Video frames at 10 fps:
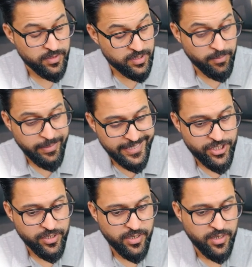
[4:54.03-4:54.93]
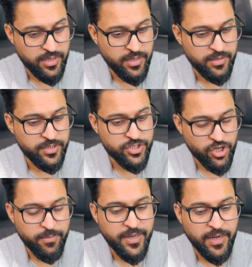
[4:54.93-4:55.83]
completion
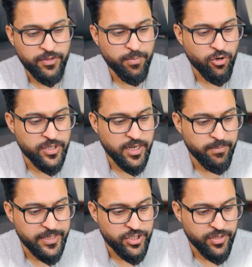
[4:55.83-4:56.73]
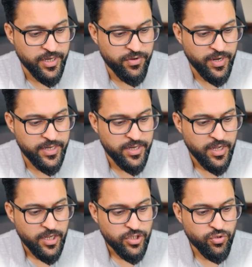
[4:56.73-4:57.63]
disturbing of the project completion date, right?
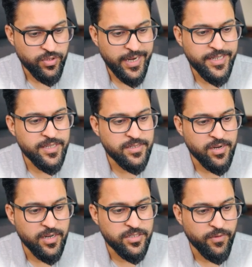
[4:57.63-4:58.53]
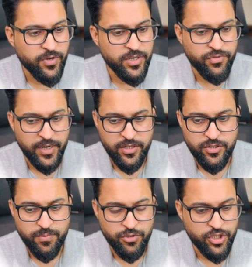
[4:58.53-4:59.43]
So that is the stance of
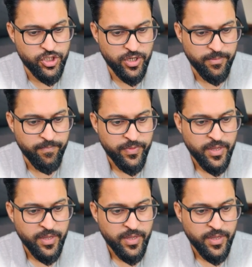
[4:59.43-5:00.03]
contractor's position.